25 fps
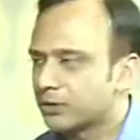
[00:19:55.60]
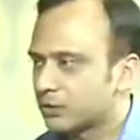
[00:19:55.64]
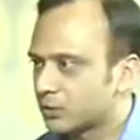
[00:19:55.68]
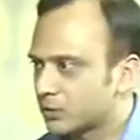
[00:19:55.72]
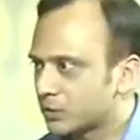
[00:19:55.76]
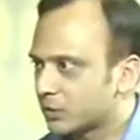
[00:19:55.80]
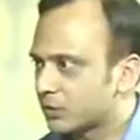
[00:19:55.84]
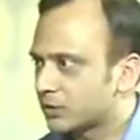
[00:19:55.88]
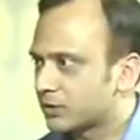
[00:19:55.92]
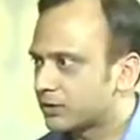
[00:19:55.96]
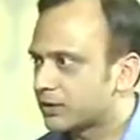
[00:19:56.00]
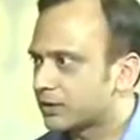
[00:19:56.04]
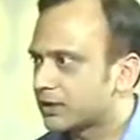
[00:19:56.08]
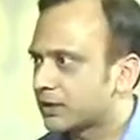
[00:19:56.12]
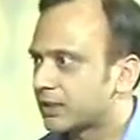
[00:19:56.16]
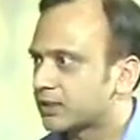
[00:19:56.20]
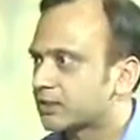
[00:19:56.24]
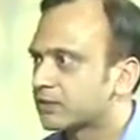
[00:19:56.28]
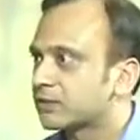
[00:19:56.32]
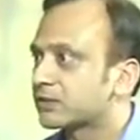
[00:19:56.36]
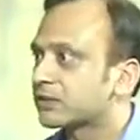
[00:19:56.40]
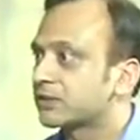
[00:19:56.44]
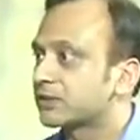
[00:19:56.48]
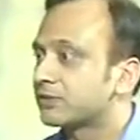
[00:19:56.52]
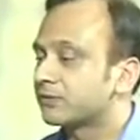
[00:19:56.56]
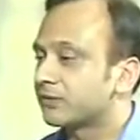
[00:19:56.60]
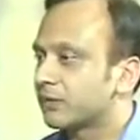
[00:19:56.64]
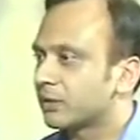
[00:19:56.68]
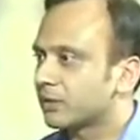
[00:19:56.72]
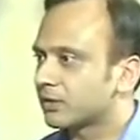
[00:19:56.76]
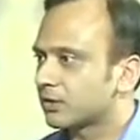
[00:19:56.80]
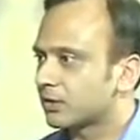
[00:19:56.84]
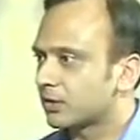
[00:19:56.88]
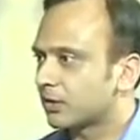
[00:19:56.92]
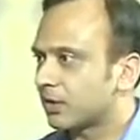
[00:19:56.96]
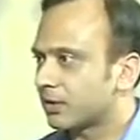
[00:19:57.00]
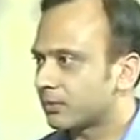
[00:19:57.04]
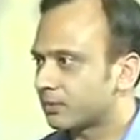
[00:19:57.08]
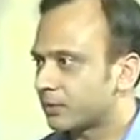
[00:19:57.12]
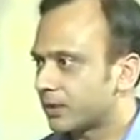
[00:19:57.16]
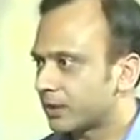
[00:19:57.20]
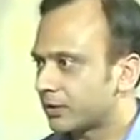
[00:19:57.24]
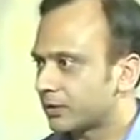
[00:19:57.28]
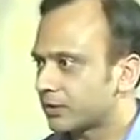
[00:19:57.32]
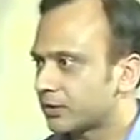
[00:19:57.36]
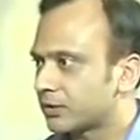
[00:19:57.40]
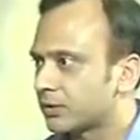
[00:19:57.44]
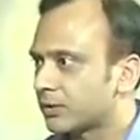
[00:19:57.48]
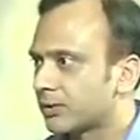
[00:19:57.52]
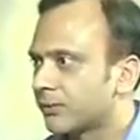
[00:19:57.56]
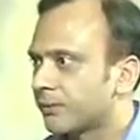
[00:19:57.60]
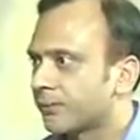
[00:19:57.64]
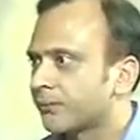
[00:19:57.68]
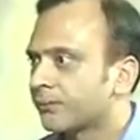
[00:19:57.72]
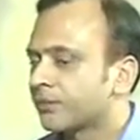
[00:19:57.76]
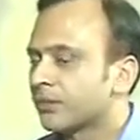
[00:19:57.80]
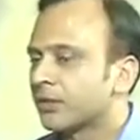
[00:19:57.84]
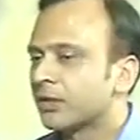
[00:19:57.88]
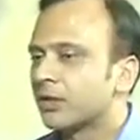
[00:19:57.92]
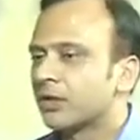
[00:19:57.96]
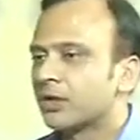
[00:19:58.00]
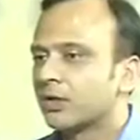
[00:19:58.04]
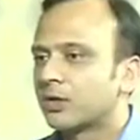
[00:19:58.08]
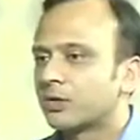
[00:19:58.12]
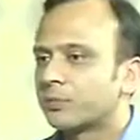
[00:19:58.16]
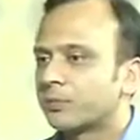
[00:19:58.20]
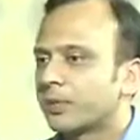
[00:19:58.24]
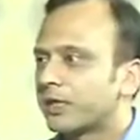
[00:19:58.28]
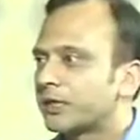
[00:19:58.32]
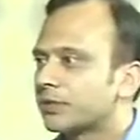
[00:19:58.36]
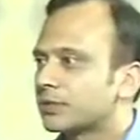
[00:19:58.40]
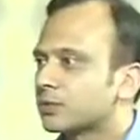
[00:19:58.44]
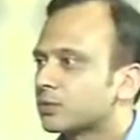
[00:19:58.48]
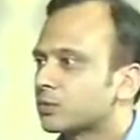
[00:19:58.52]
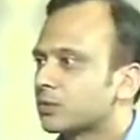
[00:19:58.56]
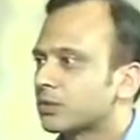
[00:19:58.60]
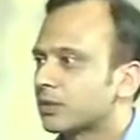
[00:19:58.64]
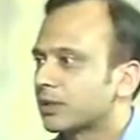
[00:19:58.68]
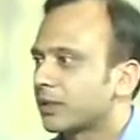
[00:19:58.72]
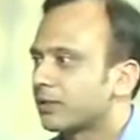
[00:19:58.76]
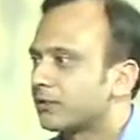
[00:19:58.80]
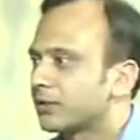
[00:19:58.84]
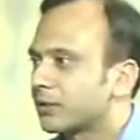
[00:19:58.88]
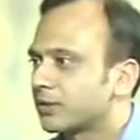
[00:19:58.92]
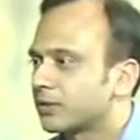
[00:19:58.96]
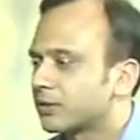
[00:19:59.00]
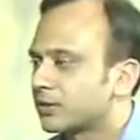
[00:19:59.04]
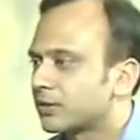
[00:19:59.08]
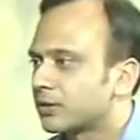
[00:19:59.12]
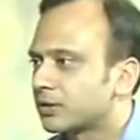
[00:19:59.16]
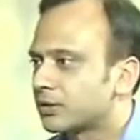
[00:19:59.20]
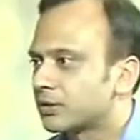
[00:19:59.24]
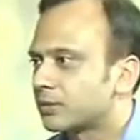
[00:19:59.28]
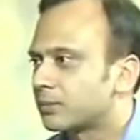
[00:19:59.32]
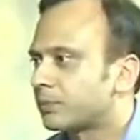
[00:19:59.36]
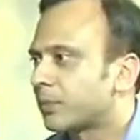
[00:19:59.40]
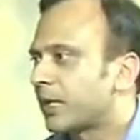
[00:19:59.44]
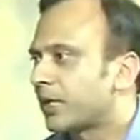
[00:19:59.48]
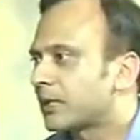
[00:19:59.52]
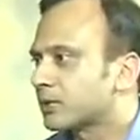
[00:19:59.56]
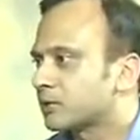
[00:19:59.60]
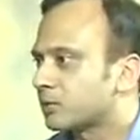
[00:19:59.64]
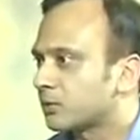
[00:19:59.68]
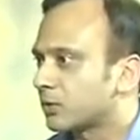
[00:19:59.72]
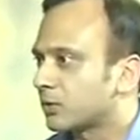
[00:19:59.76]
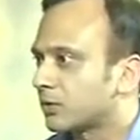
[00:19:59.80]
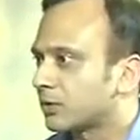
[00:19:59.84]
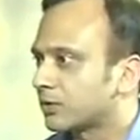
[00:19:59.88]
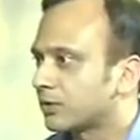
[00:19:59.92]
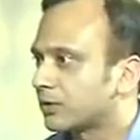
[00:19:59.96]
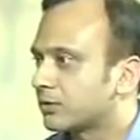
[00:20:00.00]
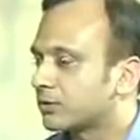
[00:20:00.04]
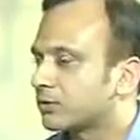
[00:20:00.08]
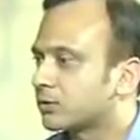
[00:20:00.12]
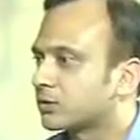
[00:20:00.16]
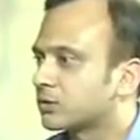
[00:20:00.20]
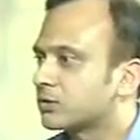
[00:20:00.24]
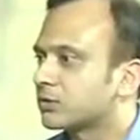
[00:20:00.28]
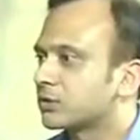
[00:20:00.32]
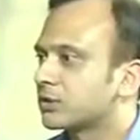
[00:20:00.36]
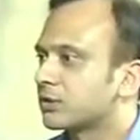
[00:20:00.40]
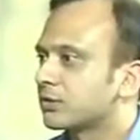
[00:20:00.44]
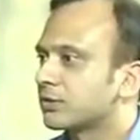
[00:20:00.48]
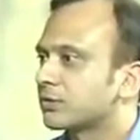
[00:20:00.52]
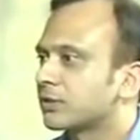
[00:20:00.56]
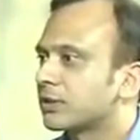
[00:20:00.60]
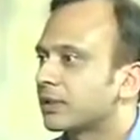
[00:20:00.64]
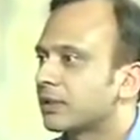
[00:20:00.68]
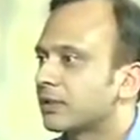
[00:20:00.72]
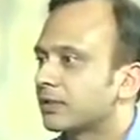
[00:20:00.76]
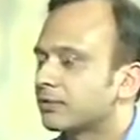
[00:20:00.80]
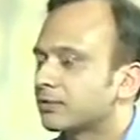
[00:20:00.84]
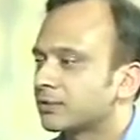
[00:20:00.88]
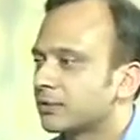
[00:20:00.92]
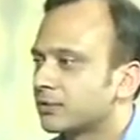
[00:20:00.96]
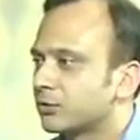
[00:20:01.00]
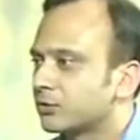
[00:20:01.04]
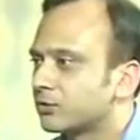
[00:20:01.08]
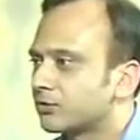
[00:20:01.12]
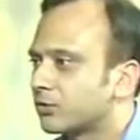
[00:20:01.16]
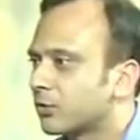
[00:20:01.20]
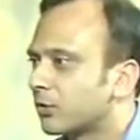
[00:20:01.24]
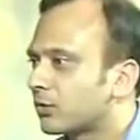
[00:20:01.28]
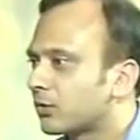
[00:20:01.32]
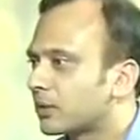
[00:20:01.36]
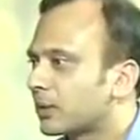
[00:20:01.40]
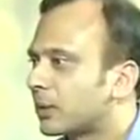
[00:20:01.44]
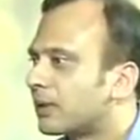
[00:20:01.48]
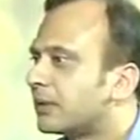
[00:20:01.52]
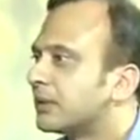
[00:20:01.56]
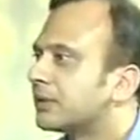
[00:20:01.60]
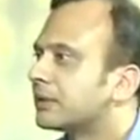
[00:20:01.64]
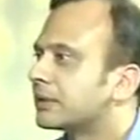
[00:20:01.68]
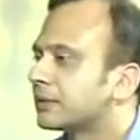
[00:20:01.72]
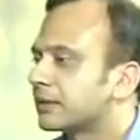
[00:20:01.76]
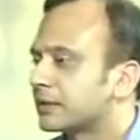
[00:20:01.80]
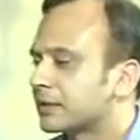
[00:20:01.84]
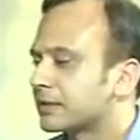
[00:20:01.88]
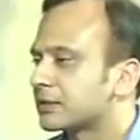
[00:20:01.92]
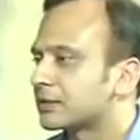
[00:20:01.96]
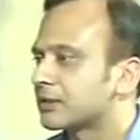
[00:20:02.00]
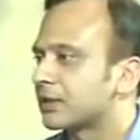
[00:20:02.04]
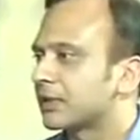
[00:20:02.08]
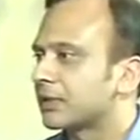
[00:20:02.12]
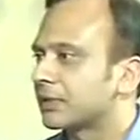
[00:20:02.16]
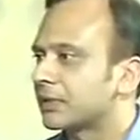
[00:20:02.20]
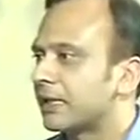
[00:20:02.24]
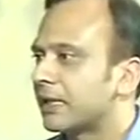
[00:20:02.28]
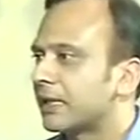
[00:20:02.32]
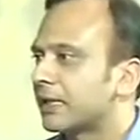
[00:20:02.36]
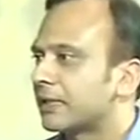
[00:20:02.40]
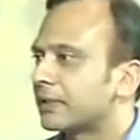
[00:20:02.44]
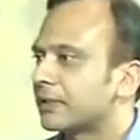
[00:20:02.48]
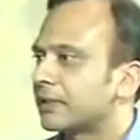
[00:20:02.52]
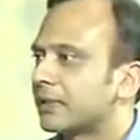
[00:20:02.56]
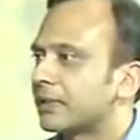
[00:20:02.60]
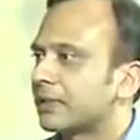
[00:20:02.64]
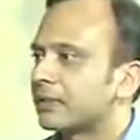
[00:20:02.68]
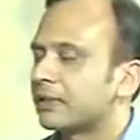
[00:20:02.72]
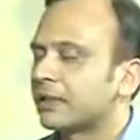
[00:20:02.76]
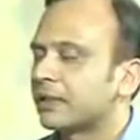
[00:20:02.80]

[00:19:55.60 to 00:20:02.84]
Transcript: 2 or 3 sessions. She felt a lot better. Her parents were giving her her passport, so she couldn't get a new phone line and things like that. And